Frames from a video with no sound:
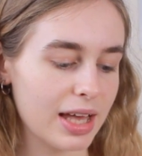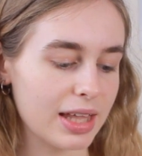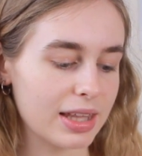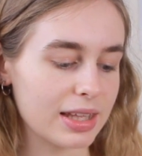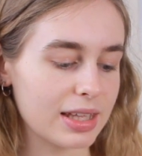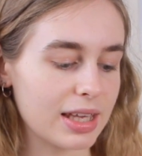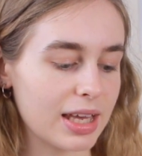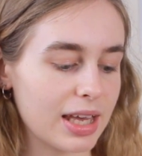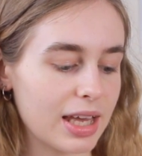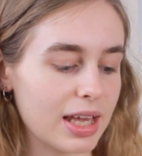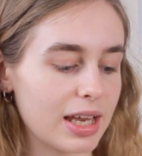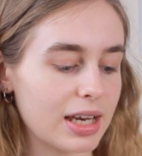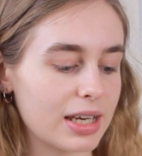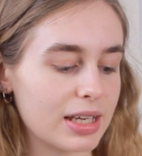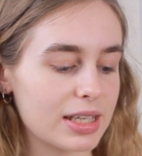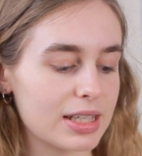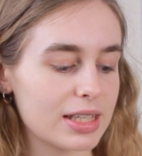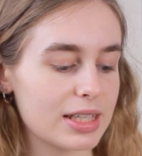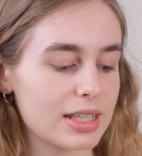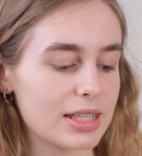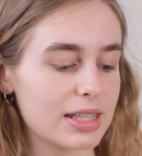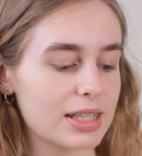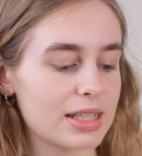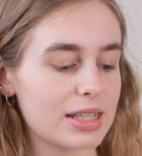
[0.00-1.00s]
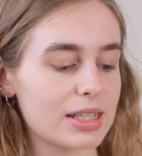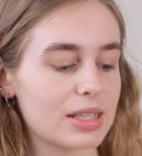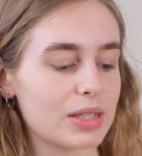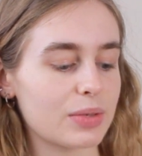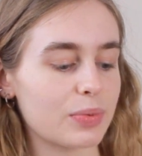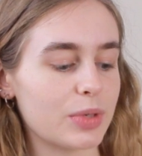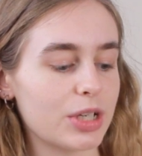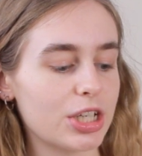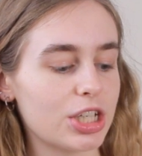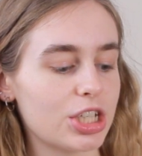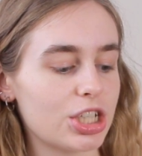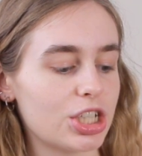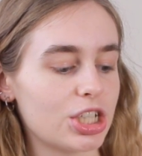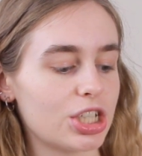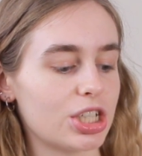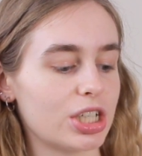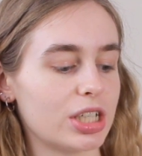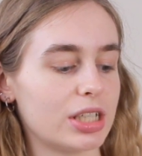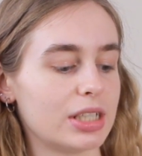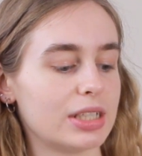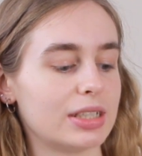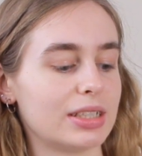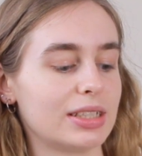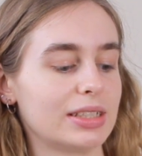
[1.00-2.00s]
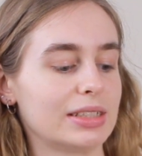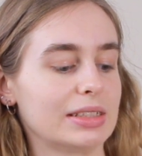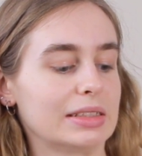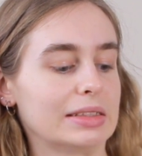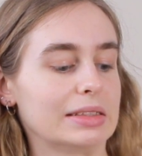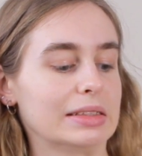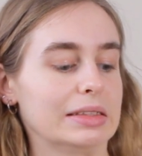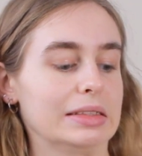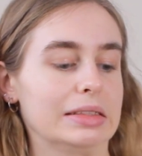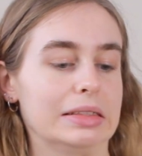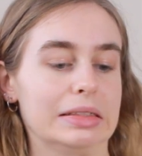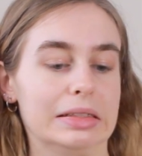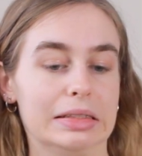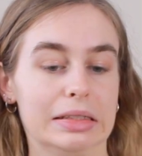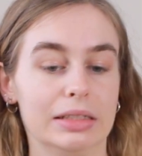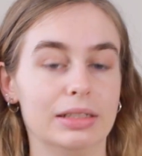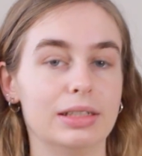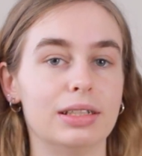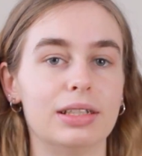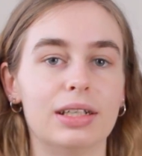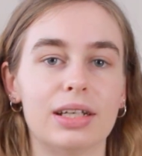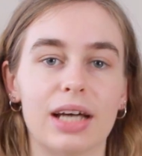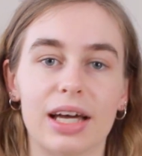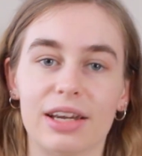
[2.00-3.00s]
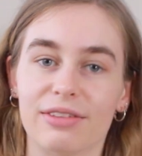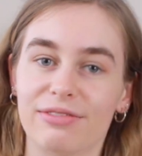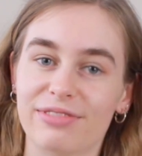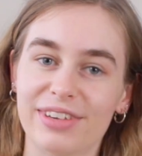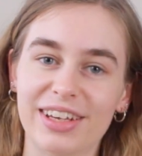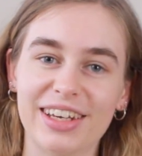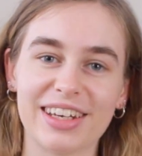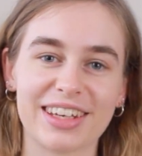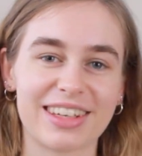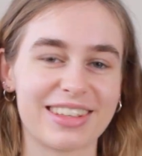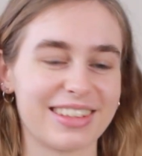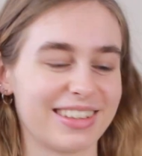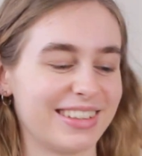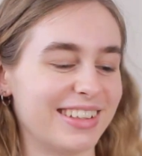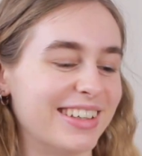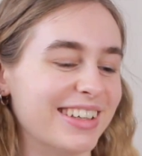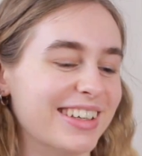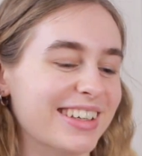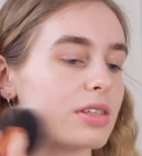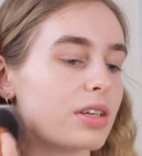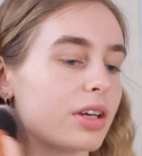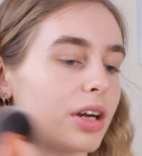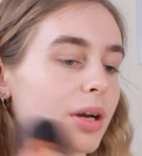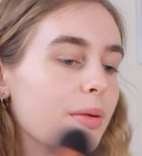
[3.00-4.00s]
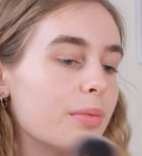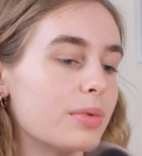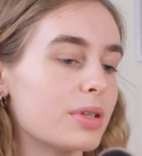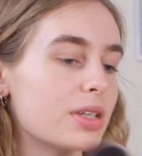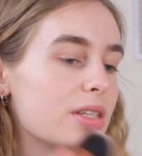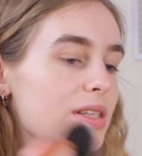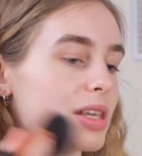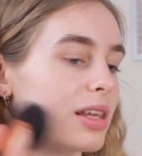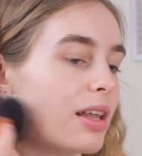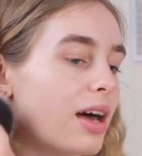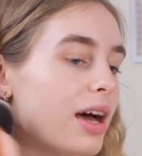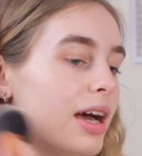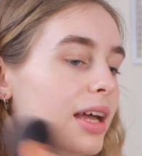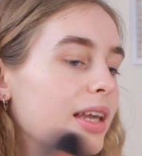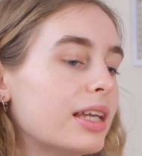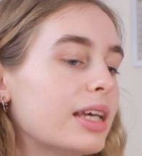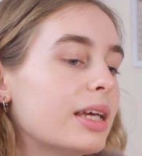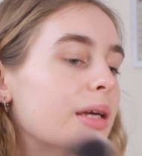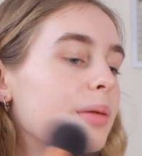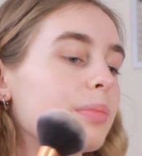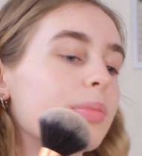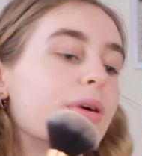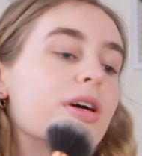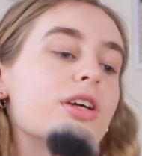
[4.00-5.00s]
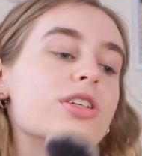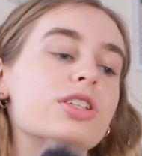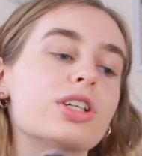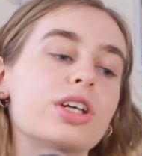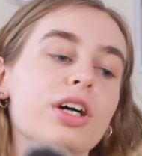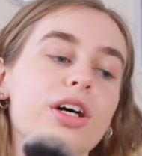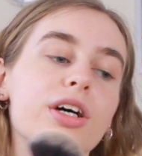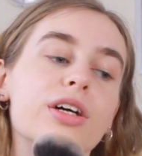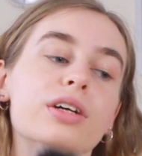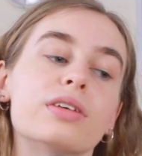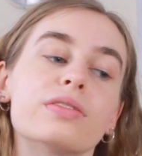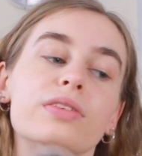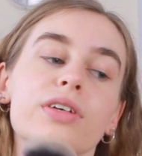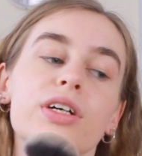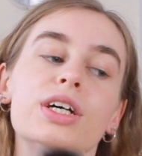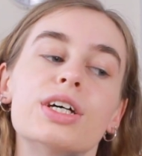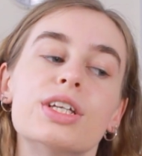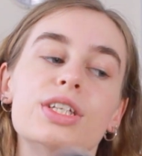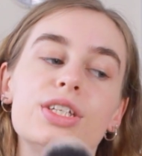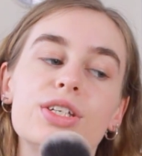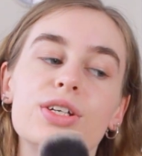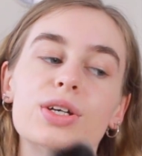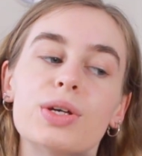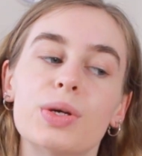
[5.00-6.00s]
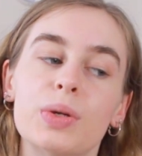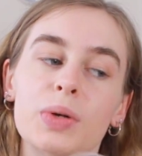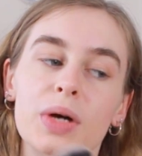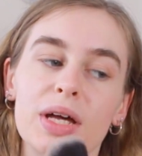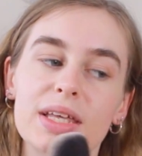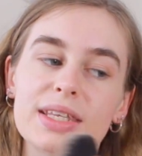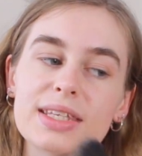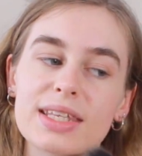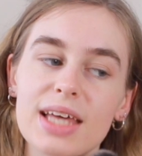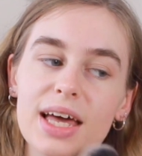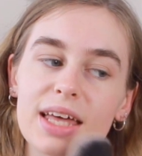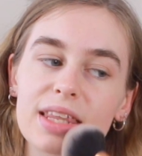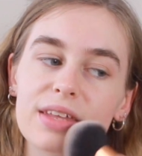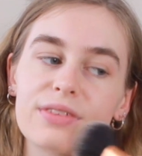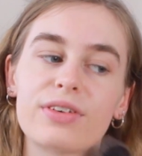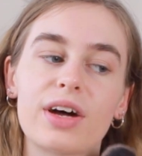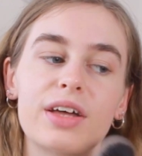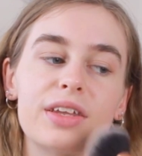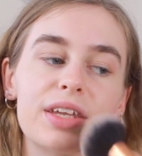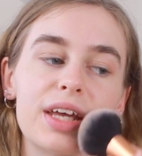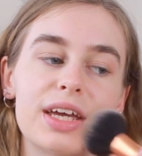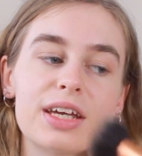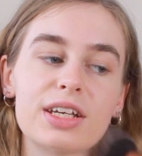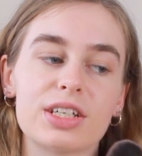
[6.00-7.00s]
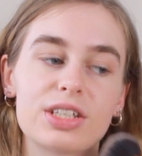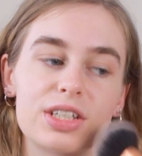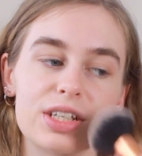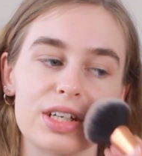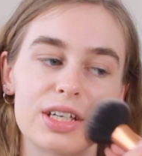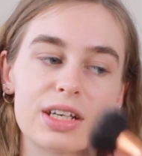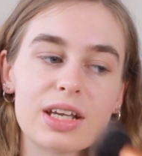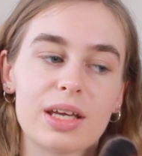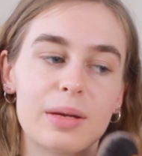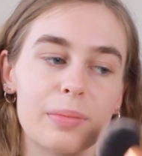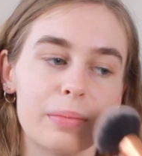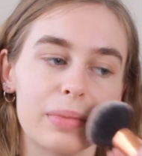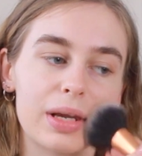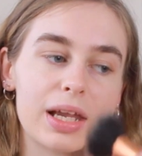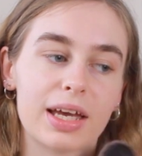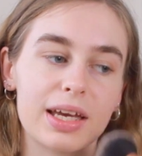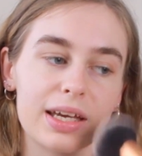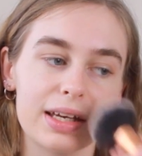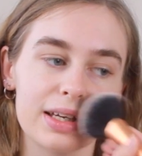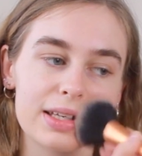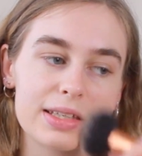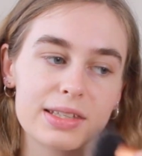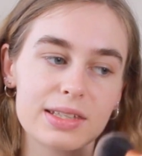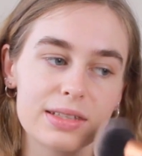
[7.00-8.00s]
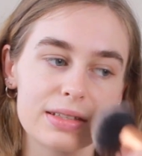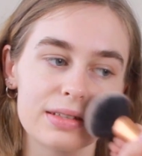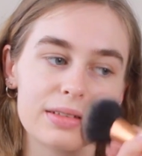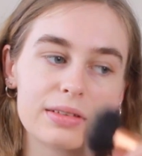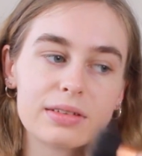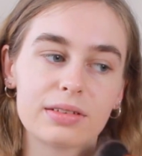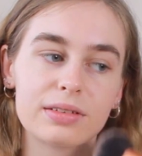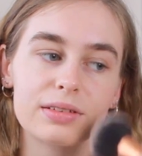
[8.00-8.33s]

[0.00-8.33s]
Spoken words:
And then swish and flick. So I'm just lightly brushing over to set the foundation in place.